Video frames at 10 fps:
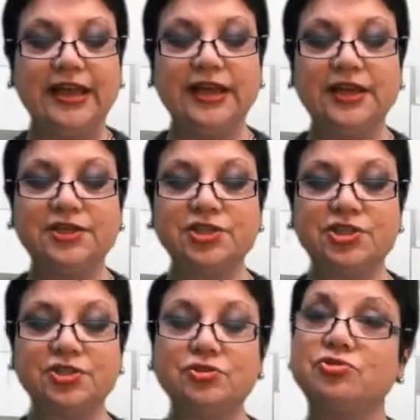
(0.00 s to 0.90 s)
In
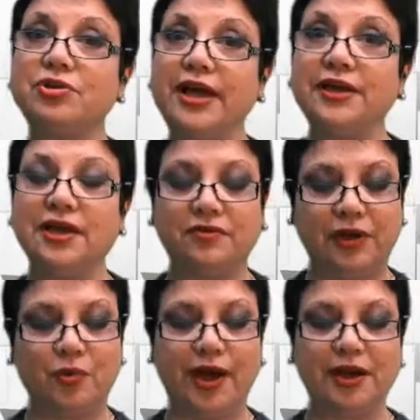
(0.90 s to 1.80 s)
addition to training
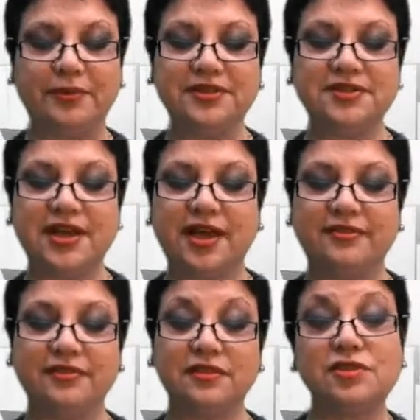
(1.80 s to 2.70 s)
requirements
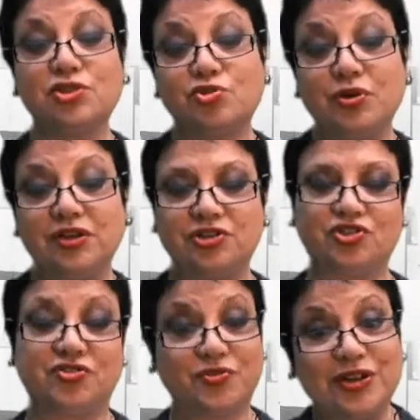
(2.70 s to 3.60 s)
and
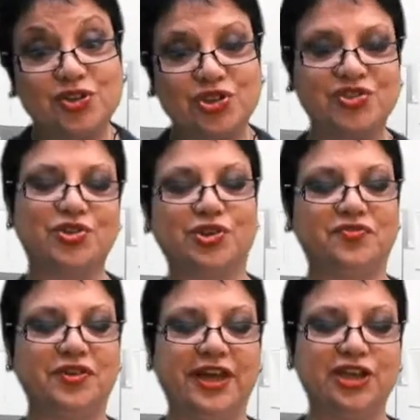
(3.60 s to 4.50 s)
stringent
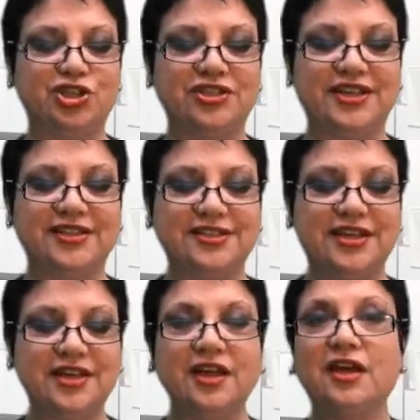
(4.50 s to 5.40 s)
certification
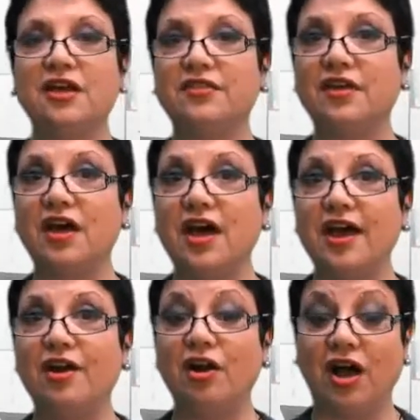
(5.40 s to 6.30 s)
testing, the
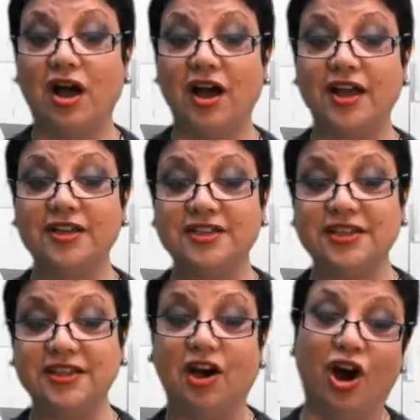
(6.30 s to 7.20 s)

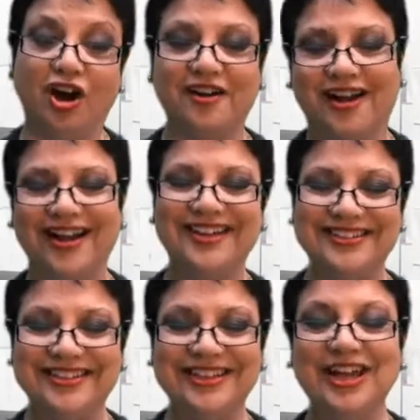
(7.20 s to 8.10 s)

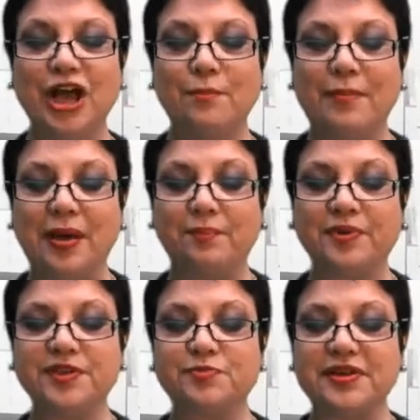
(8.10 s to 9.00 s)
RID
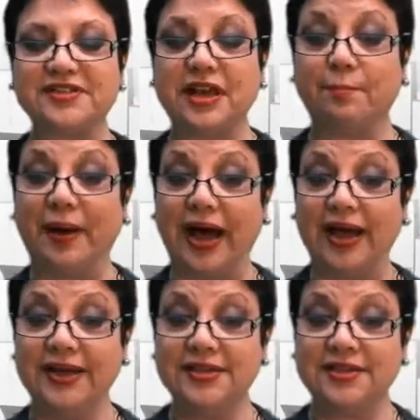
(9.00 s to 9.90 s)
members must
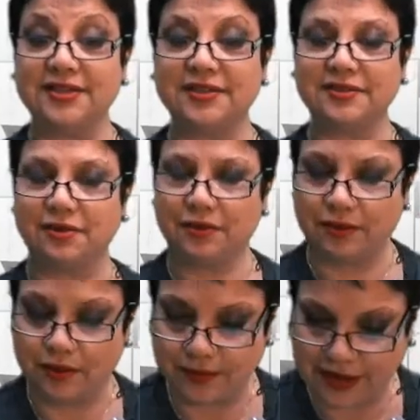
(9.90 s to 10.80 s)

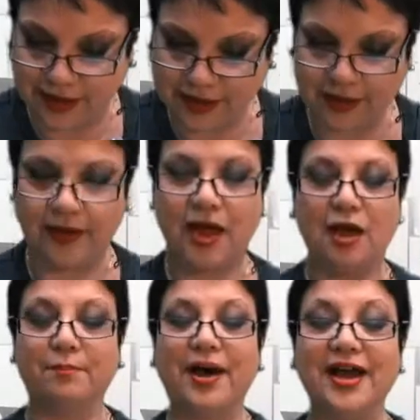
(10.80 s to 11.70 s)
obey
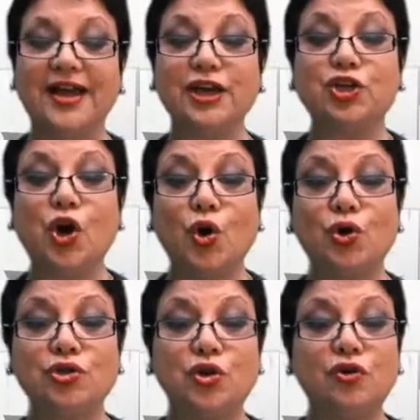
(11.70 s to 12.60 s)
by a
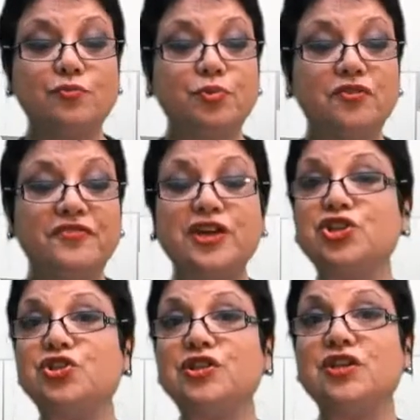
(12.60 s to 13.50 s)
code of
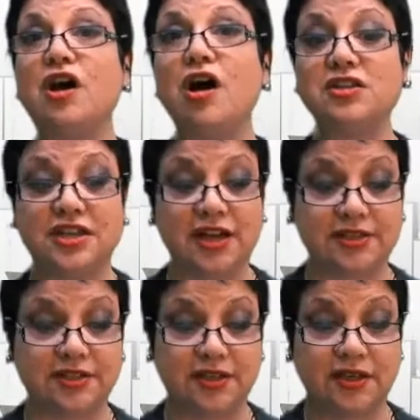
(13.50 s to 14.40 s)
professional
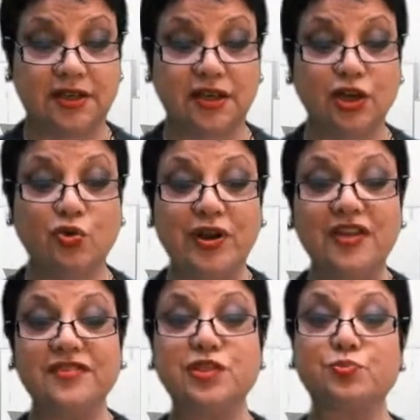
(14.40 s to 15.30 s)
conduct,
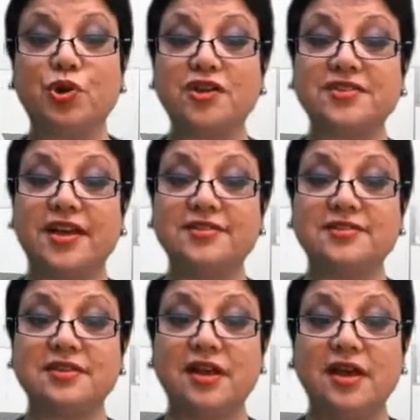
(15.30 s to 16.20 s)
grievance
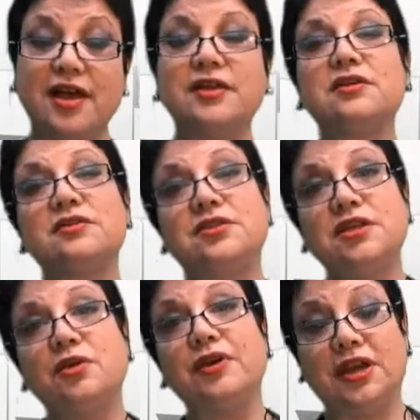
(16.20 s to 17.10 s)
process, and
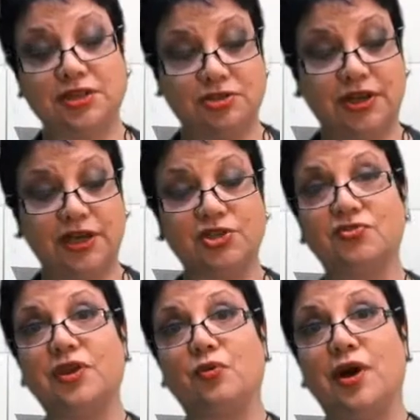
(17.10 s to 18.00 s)
continuing
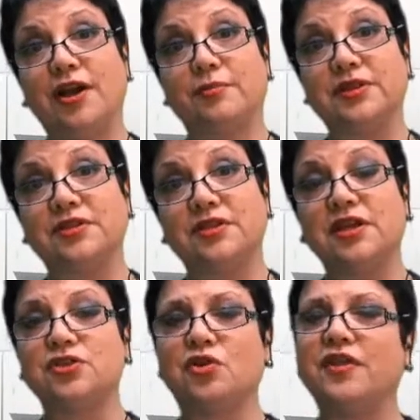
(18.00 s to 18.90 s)
education requirement.
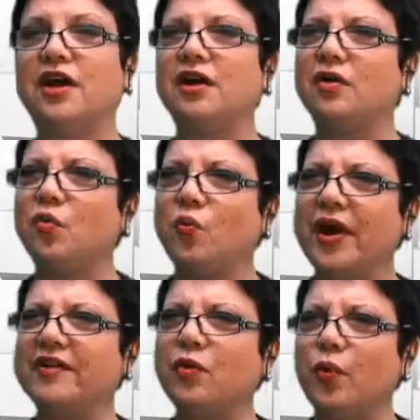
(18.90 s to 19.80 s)
So they are
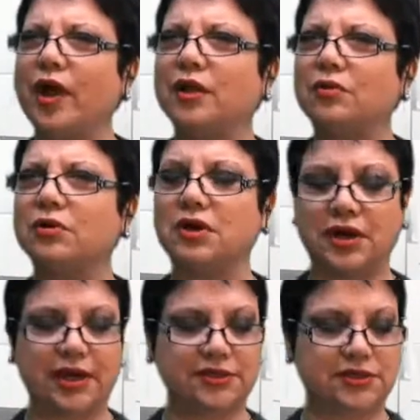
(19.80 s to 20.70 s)
very well
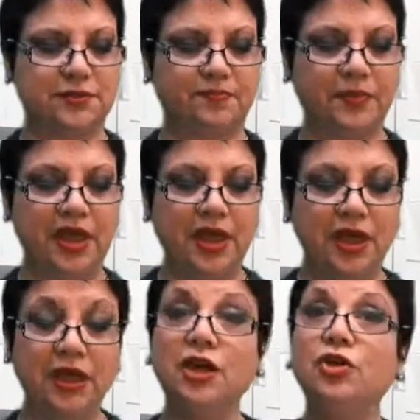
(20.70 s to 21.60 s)
organized.
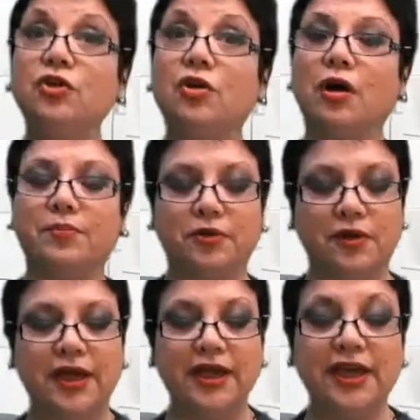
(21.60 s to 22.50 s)
In Europe,
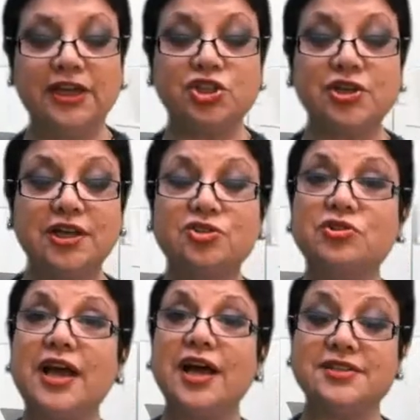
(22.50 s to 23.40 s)
each
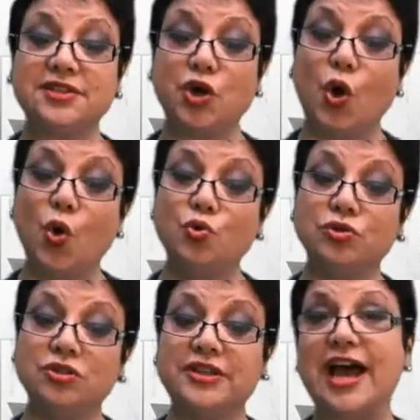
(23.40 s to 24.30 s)
country has its
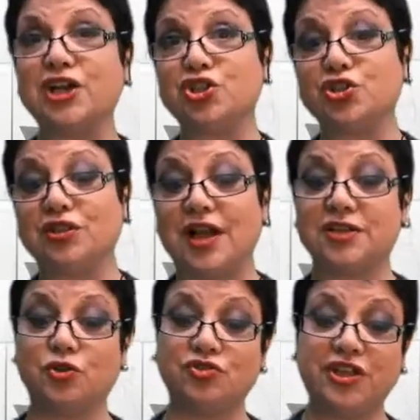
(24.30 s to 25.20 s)
own national
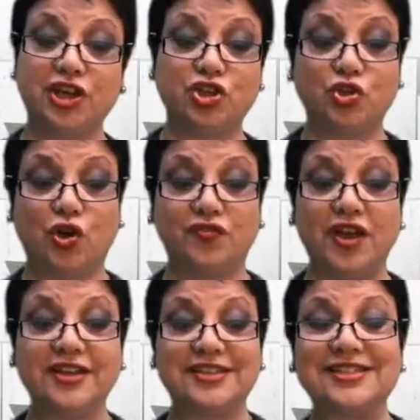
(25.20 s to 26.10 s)
association
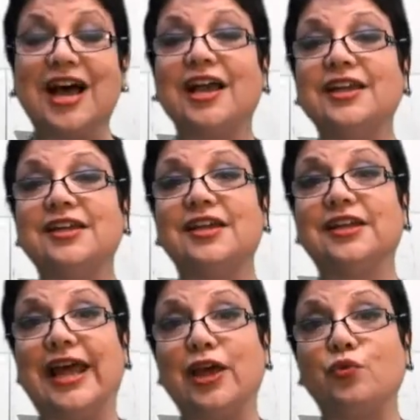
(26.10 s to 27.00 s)
of sign
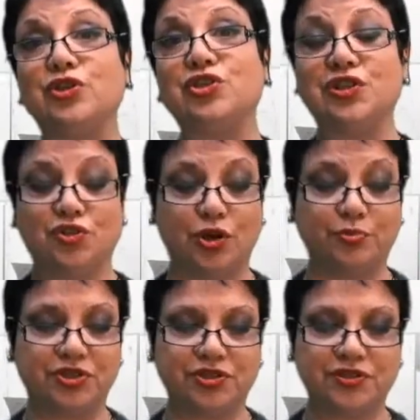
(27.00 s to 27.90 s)
language
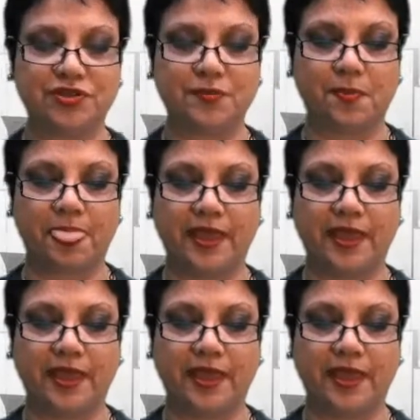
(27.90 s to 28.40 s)
interpreters.